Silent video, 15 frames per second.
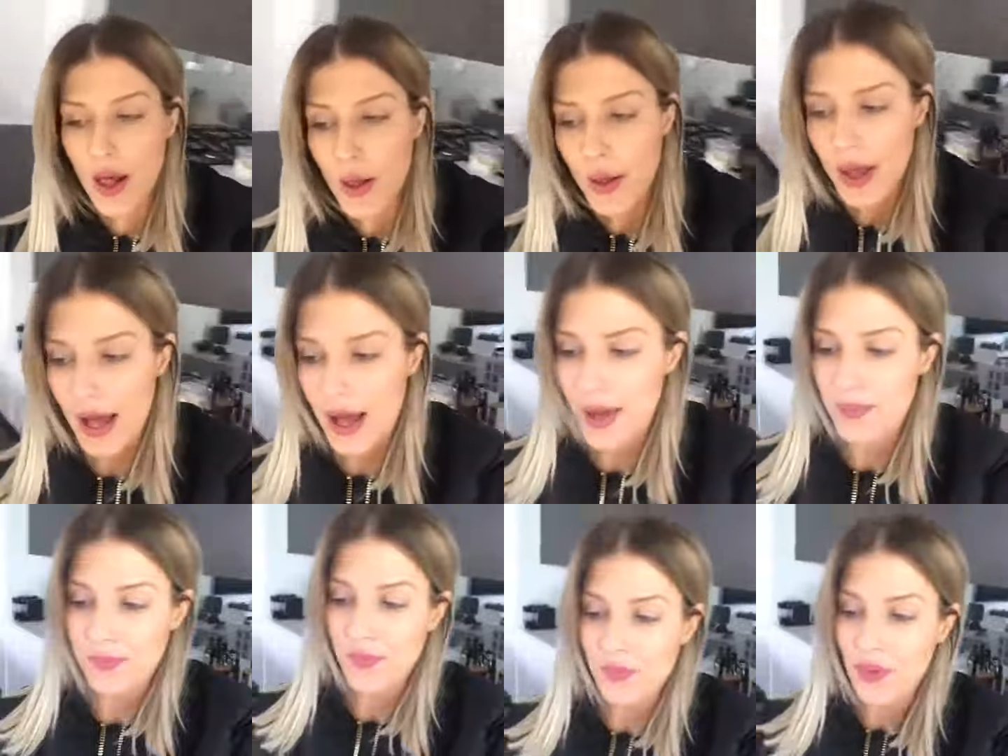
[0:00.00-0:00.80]

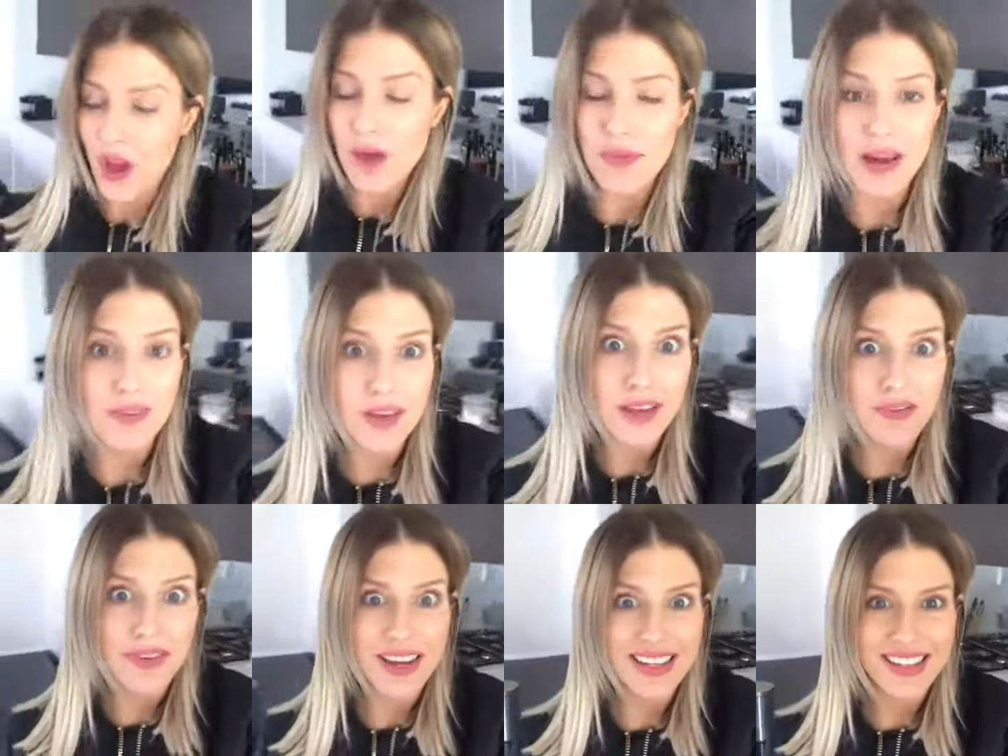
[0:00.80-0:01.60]
Hope you're having a
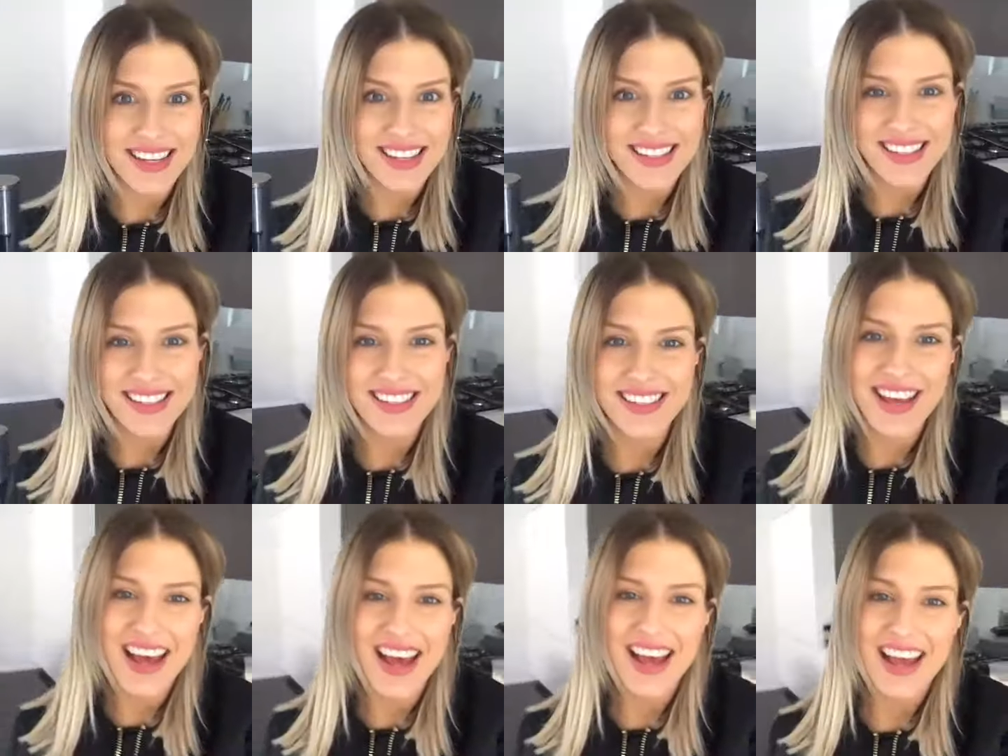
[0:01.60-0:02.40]
fantastic
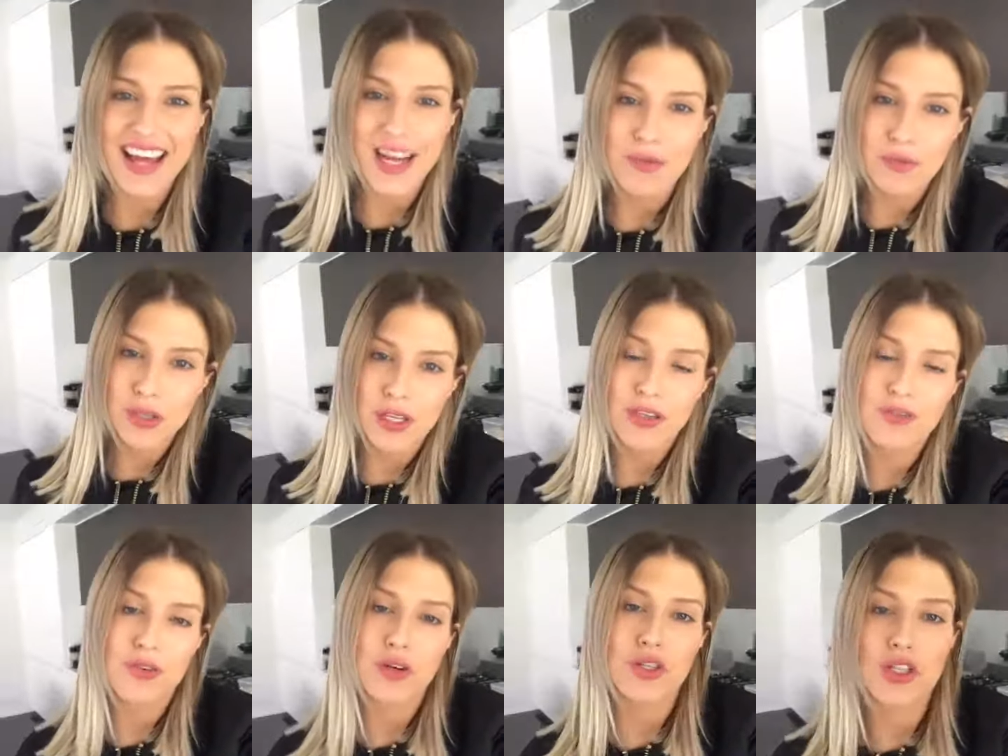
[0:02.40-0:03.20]
day, and I'm looking
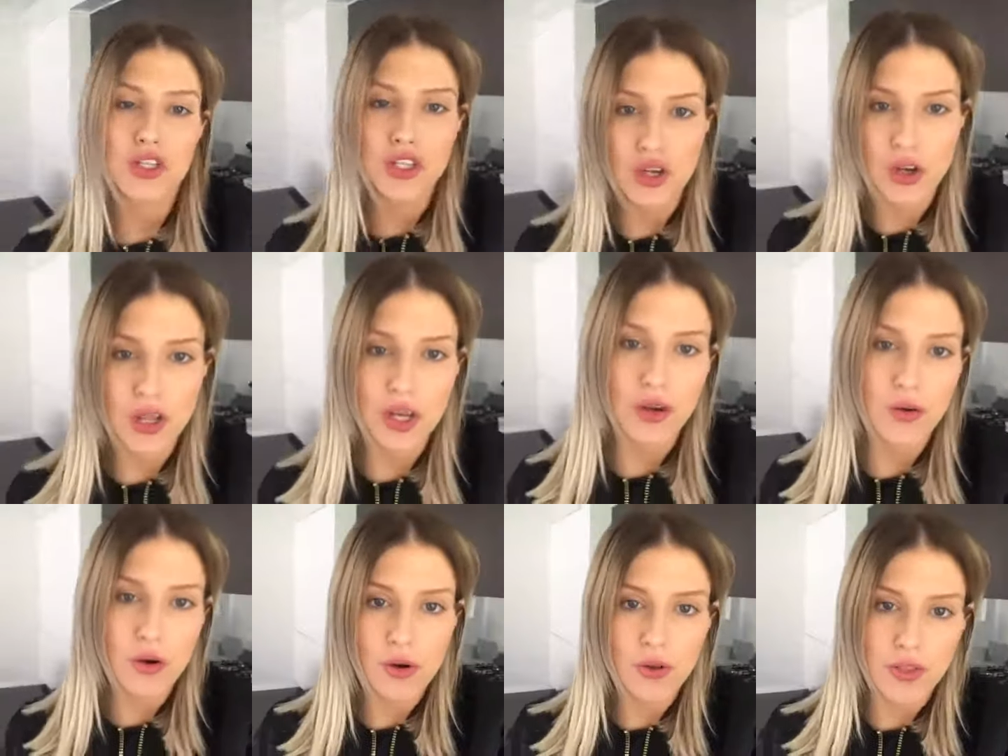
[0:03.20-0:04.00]
forward to showing you
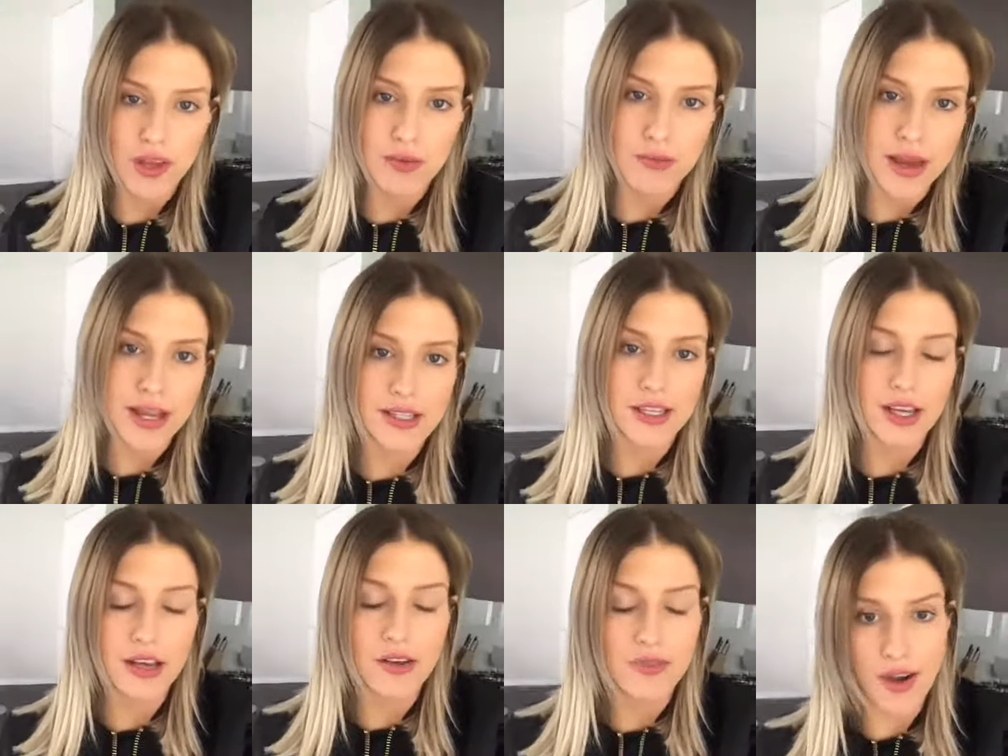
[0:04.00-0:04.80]
all the
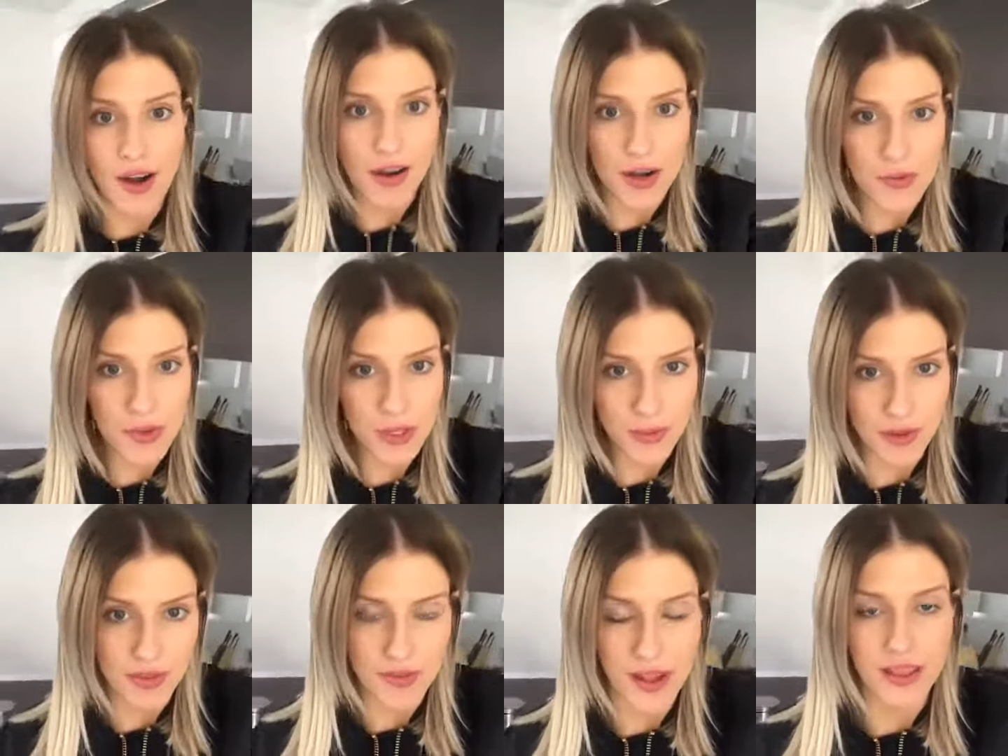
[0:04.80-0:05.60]
amazing Ferrari Brisbane
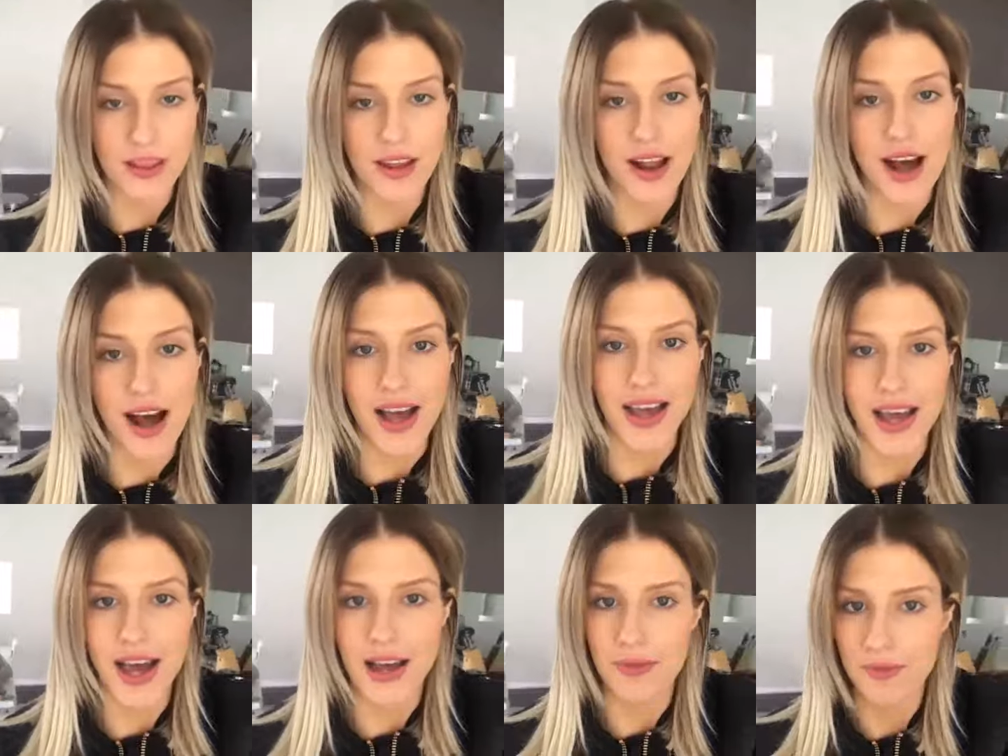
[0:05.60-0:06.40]
event that I
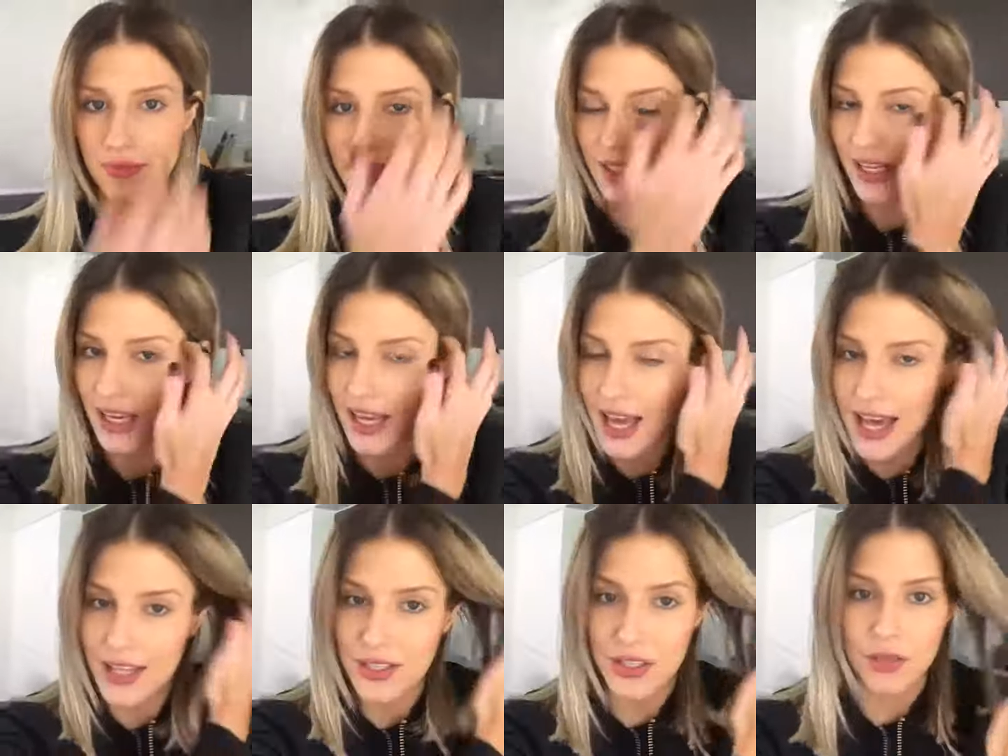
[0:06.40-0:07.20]
am singing
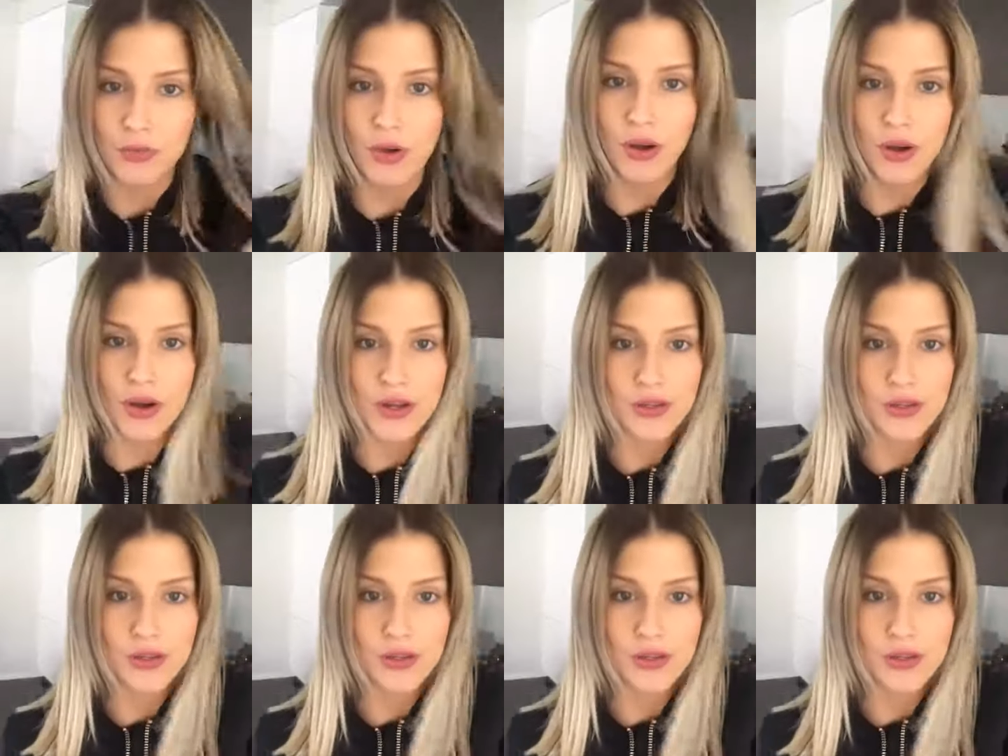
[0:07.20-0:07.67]
at tomorrow.